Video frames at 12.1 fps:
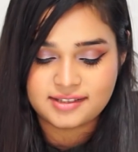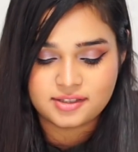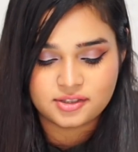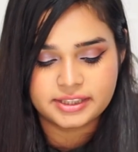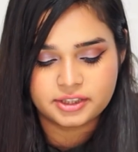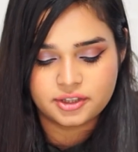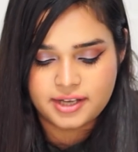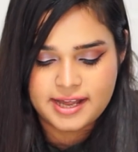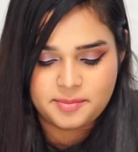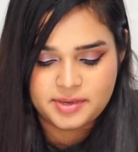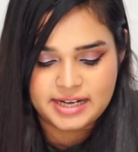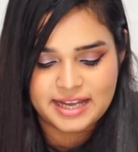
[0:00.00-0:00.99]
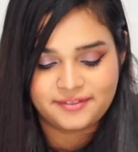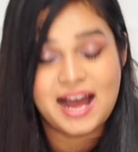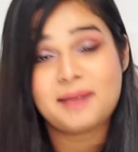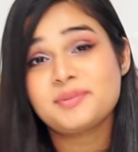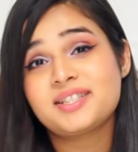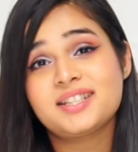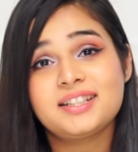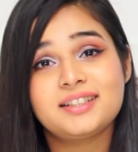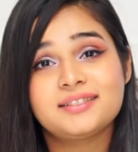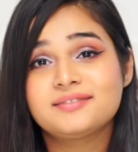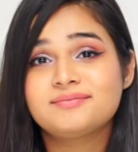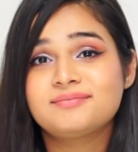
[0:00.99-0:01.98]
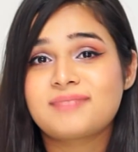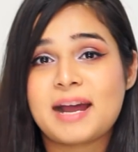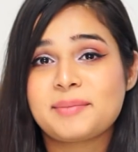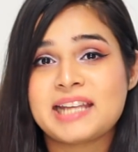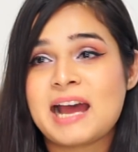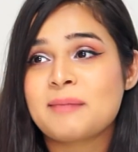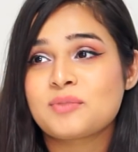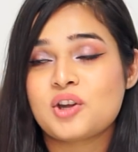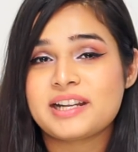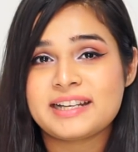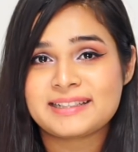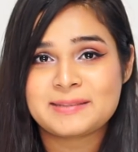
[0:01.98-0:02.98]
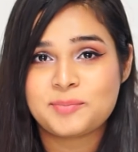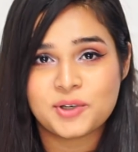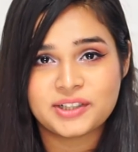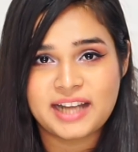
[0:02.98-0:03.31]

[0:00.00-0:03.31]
really going to help in life. I'm not an expert.